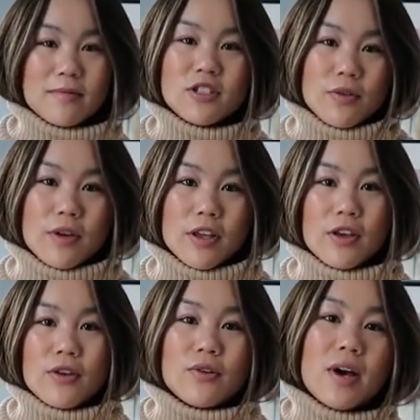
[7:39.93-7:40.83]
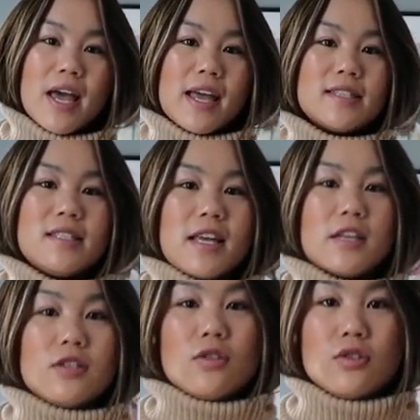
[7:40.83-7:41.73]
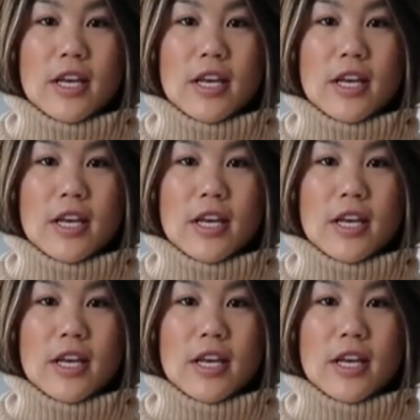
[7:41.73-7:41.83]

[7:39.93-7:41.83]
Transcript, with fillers: am showing you is this